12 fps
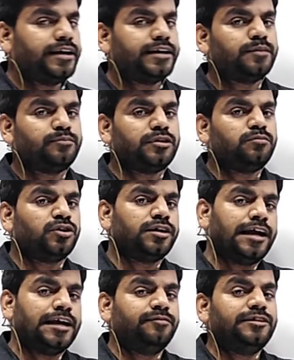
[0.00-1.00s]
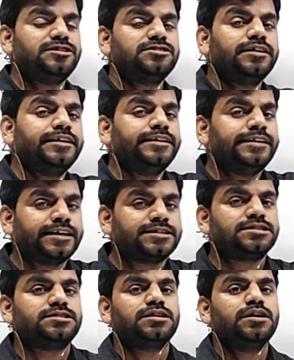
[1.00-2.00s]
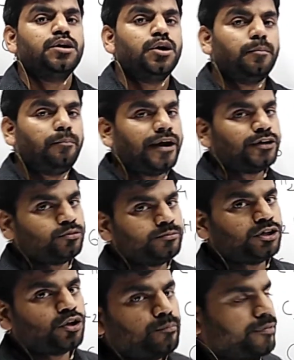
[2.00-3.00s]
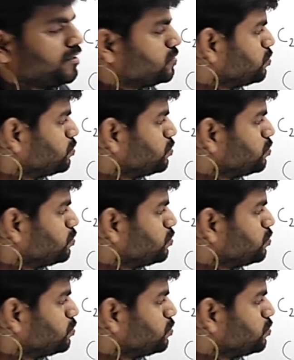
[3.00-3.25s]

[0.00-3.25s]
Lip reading: and triple bond. That we'll study next part of the topic.